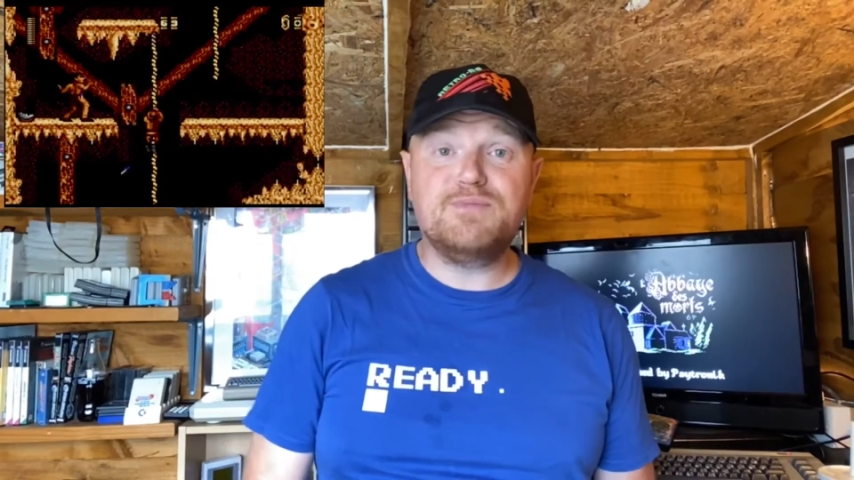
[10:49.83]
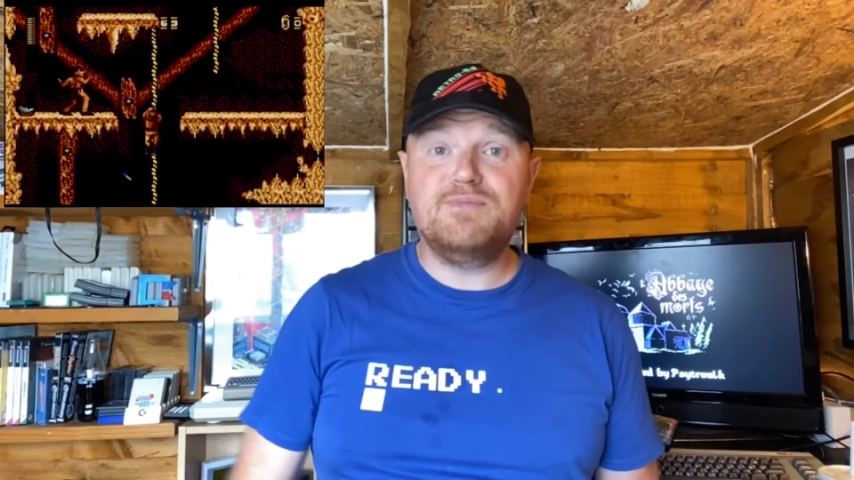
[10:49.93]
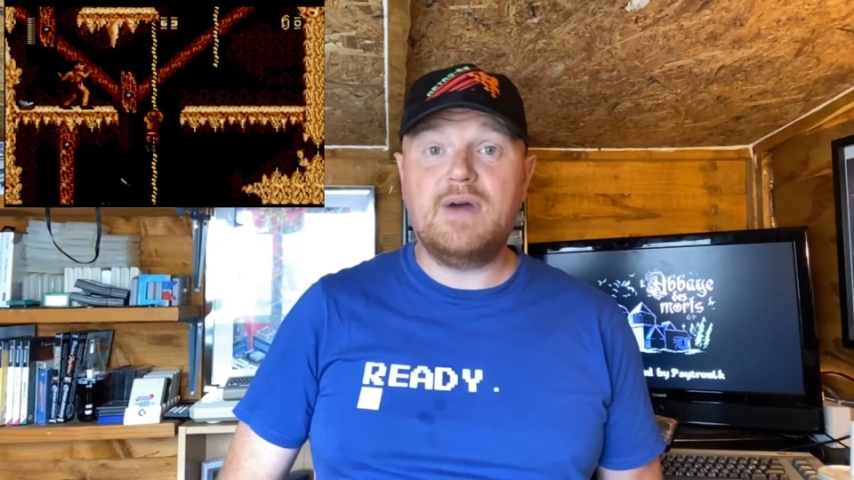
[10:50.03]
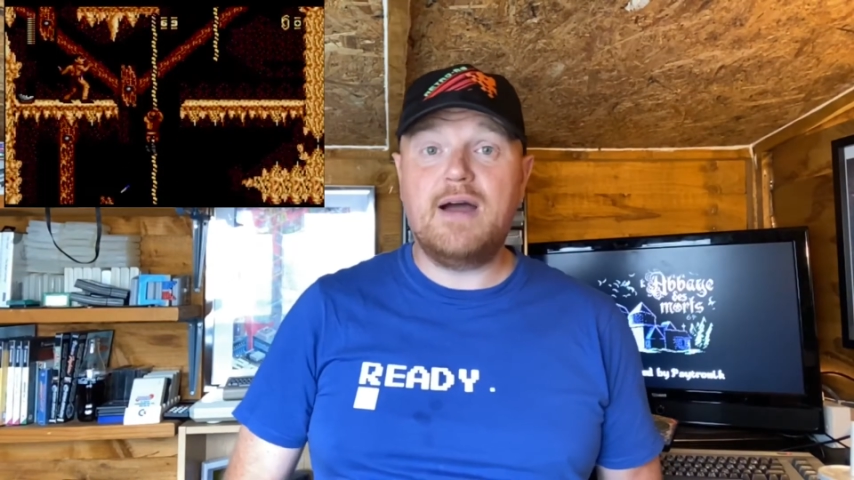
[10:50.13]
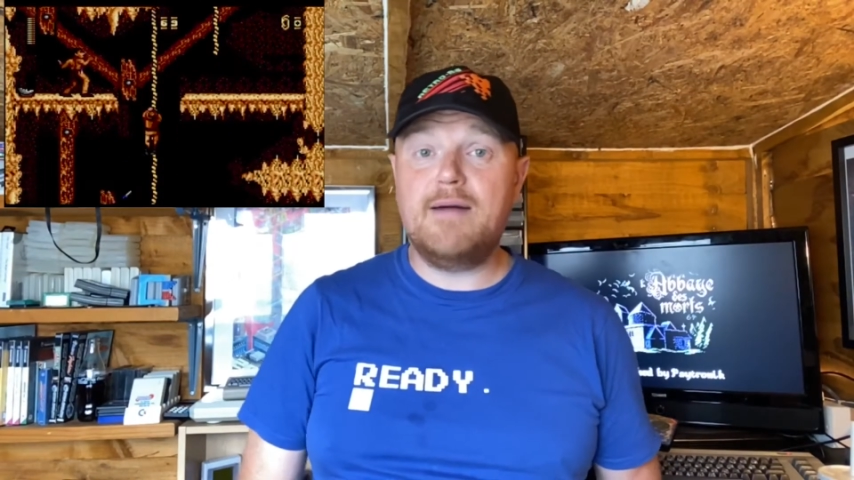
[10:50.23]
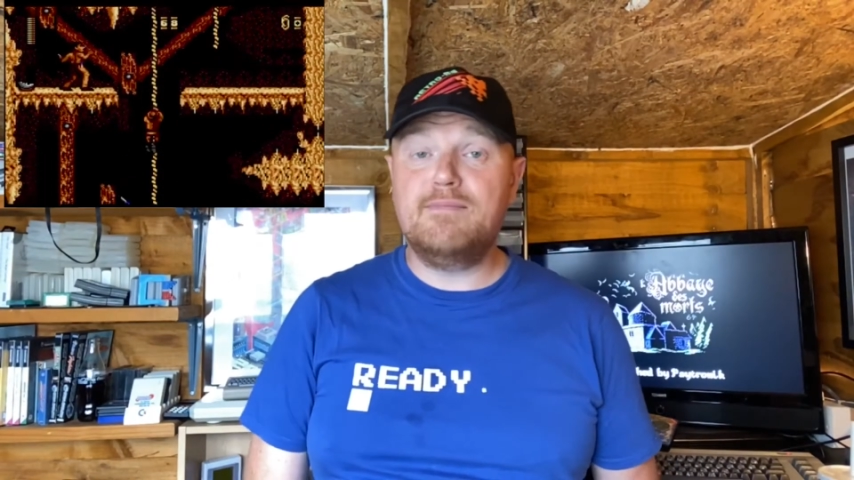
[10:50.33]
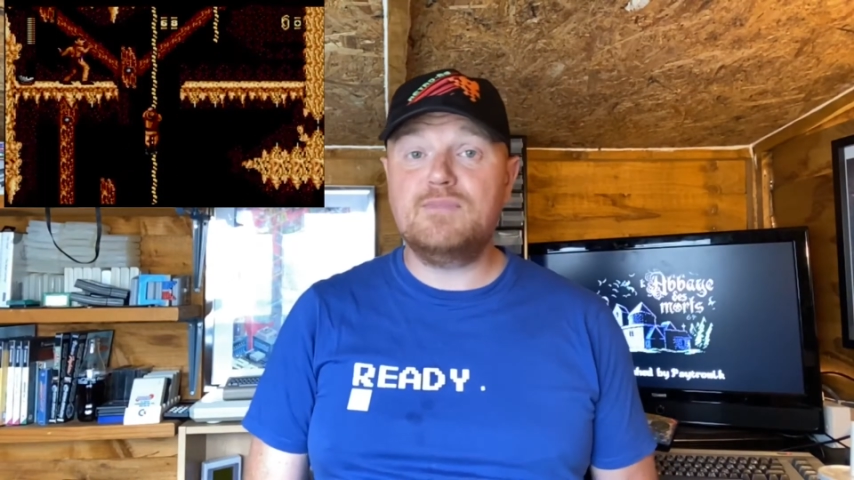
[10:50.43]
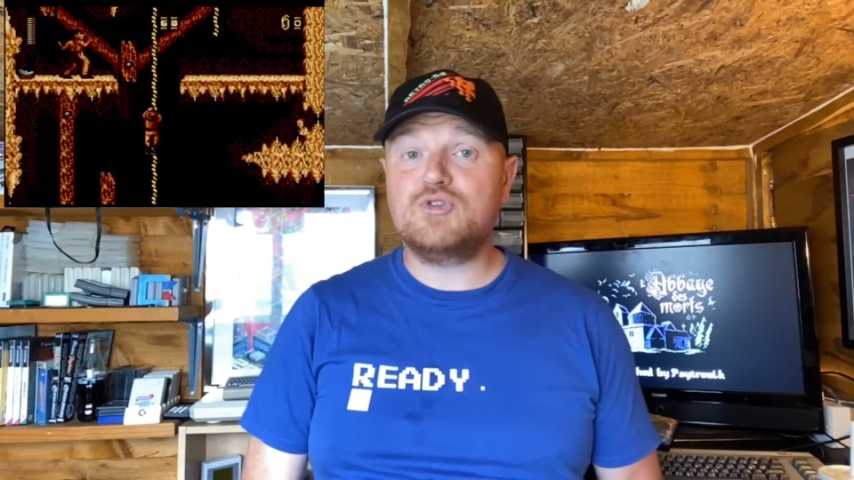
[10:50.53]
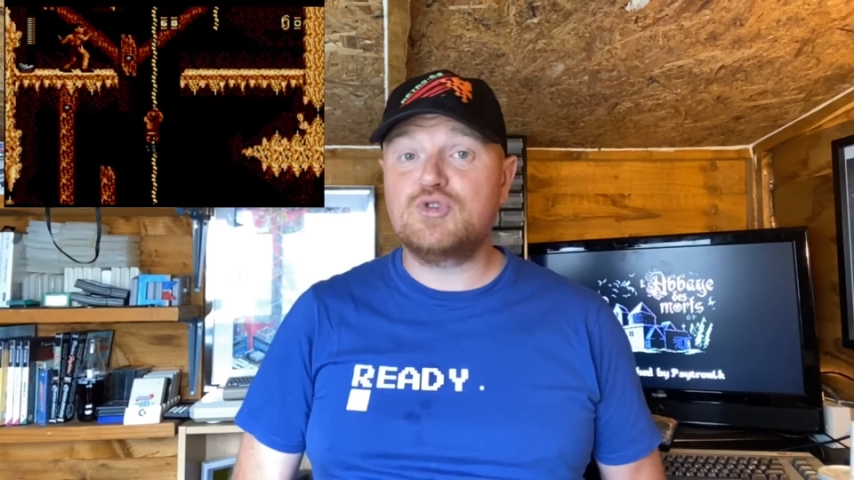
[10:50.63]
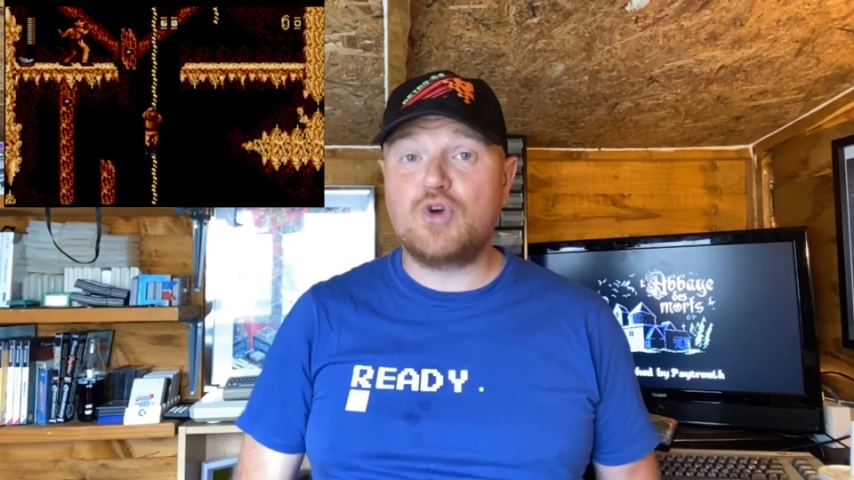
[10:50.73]
Um,
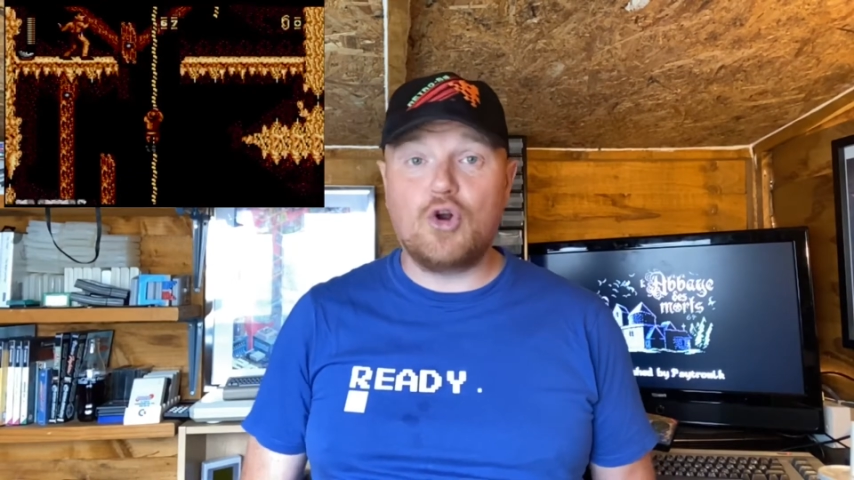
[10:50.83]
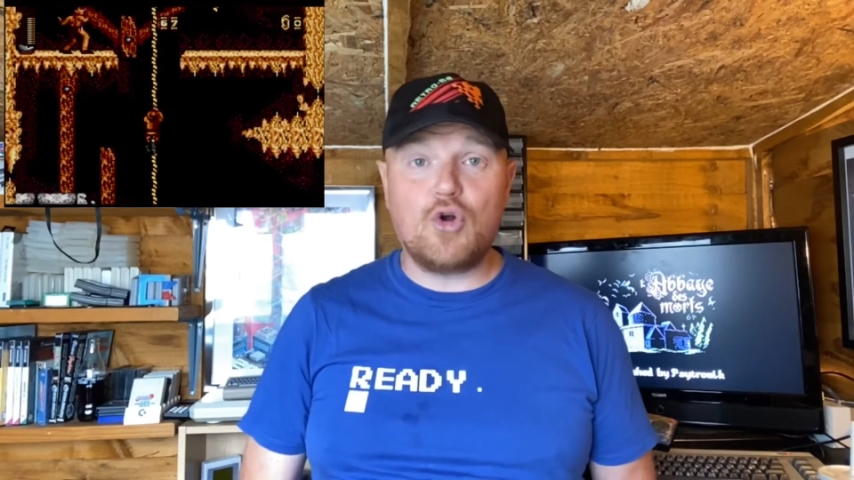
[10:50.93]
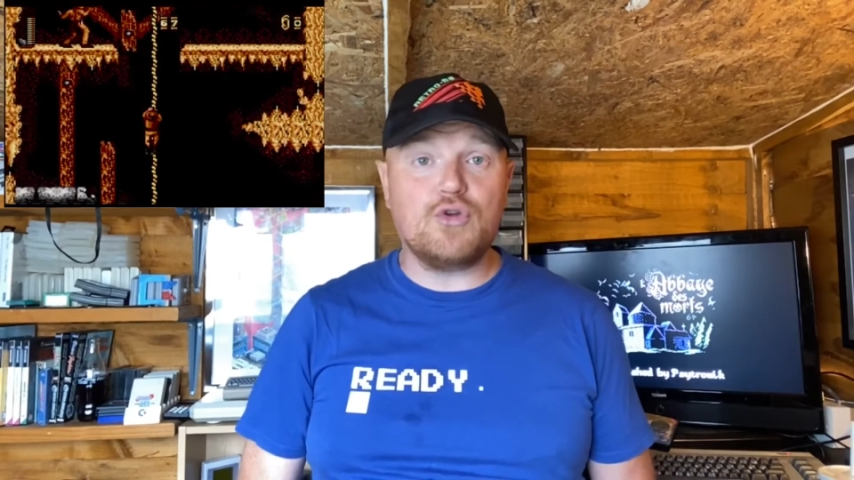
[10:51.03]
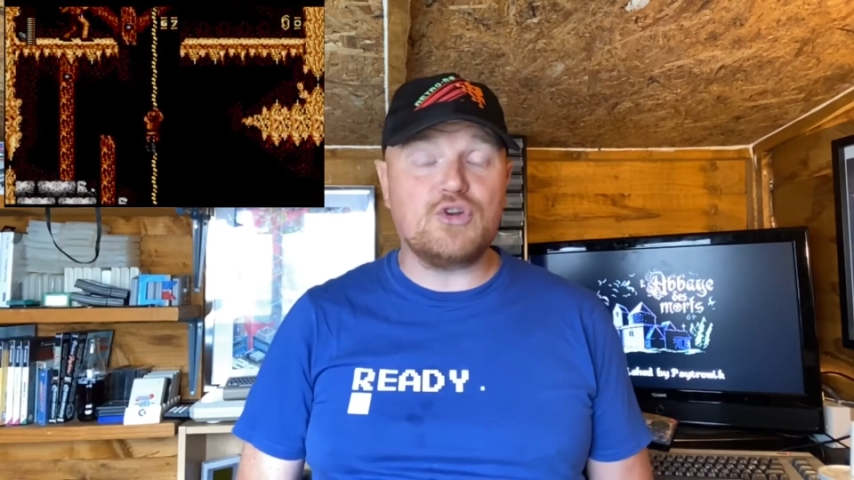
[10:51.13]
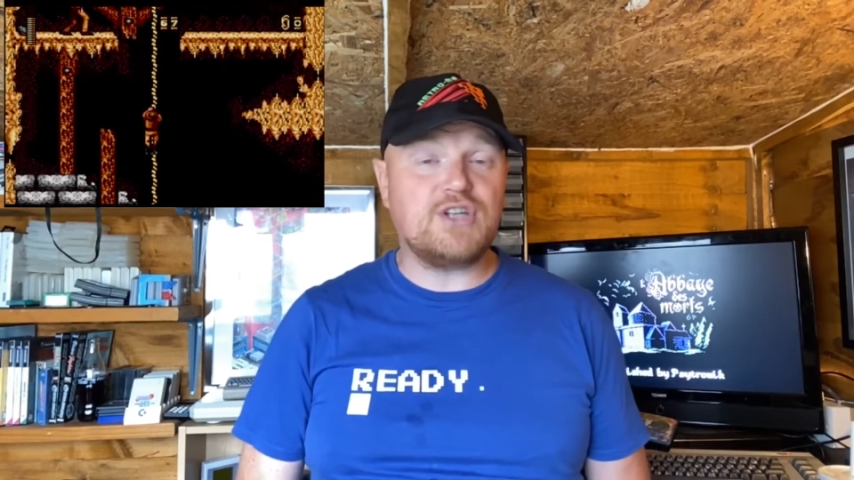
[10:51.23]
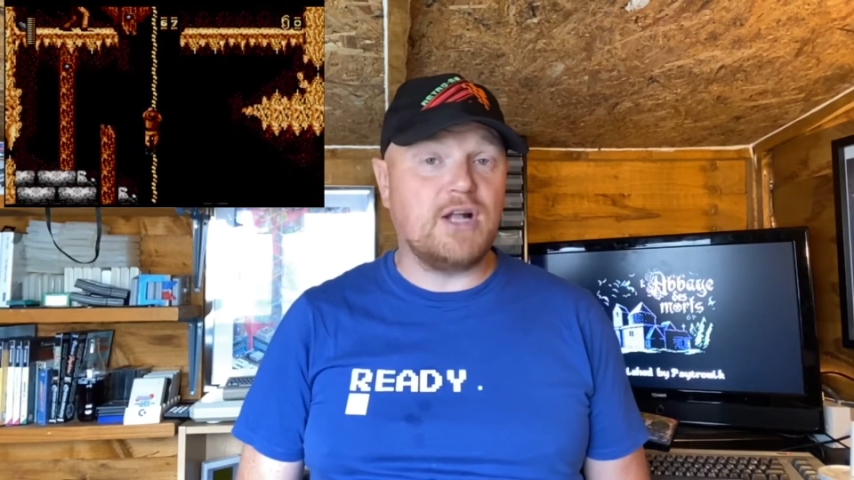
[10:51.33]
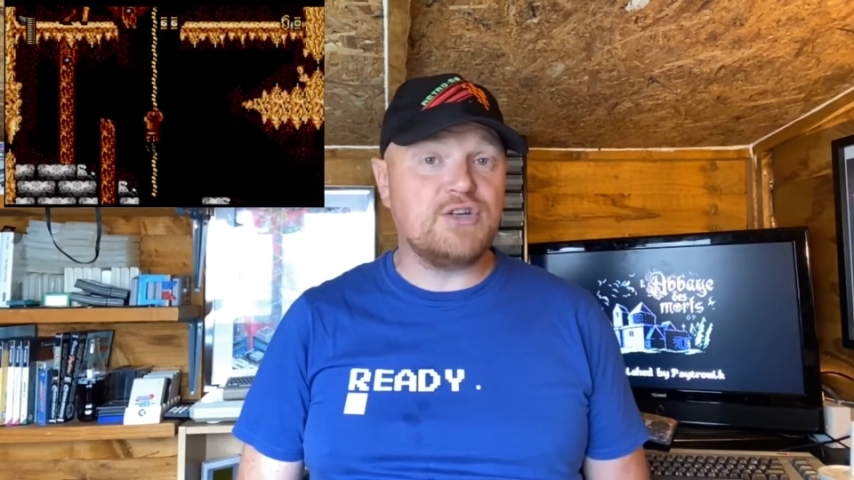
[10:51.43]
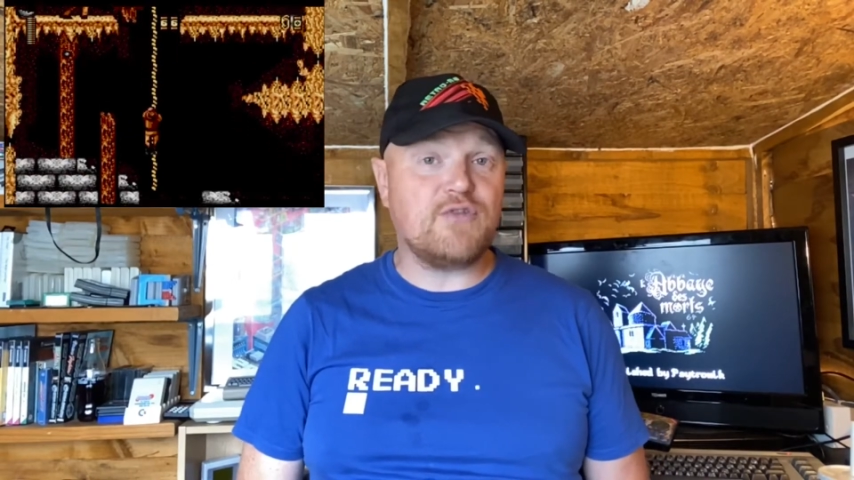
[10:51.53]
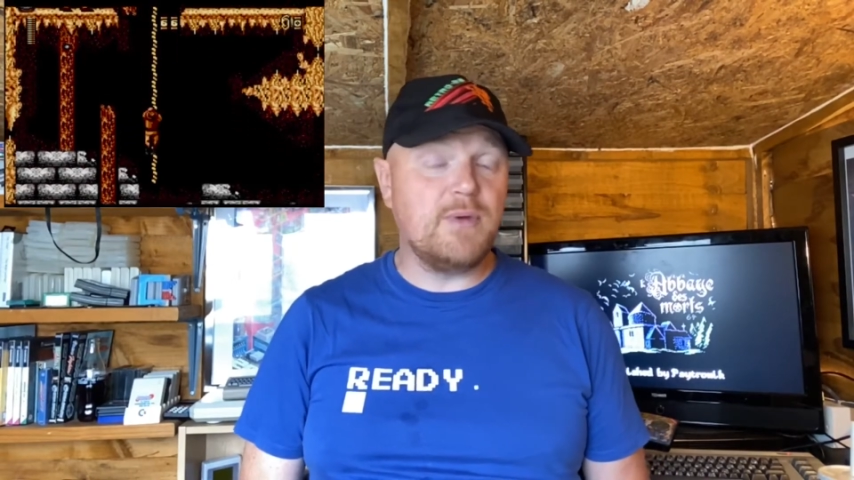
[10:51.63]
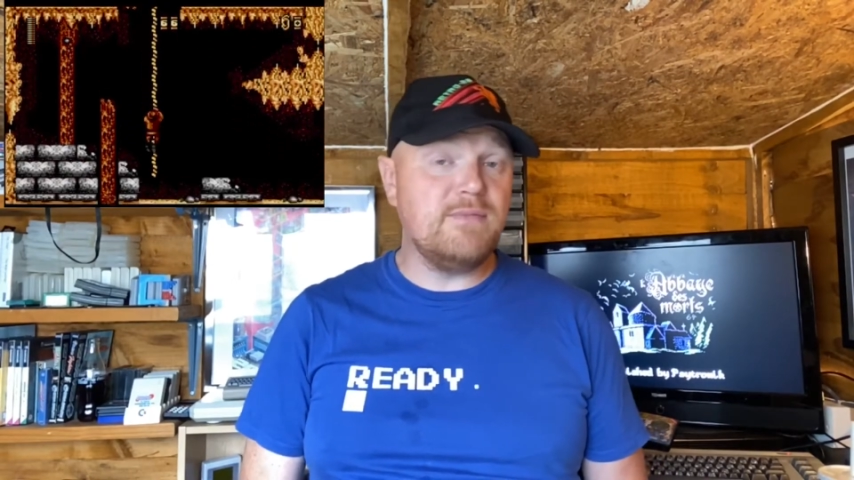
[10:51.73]
so it's got a lot of nostalgia
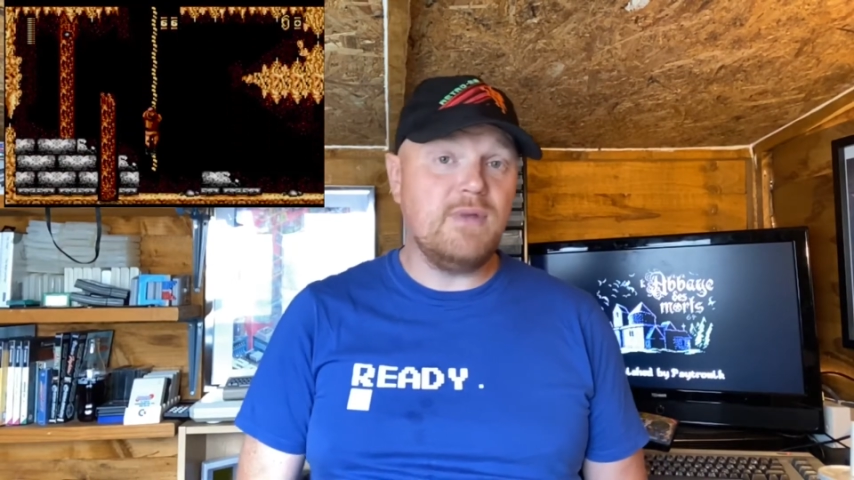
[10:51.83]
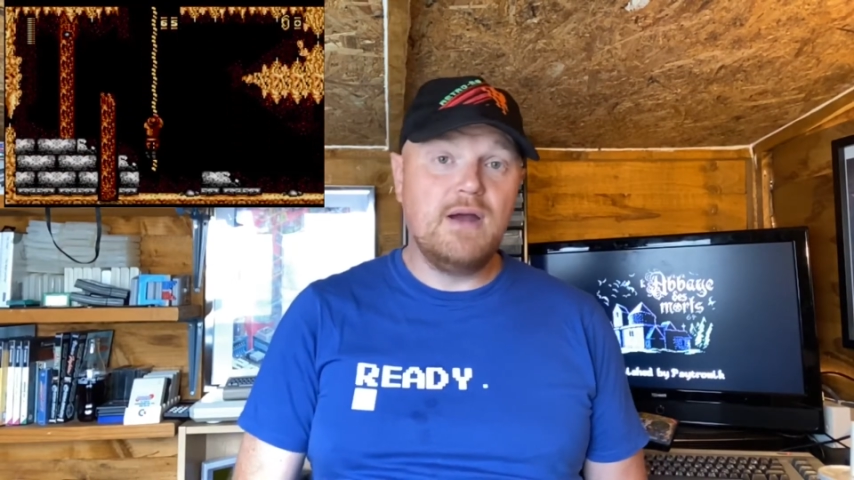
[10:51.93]
for me.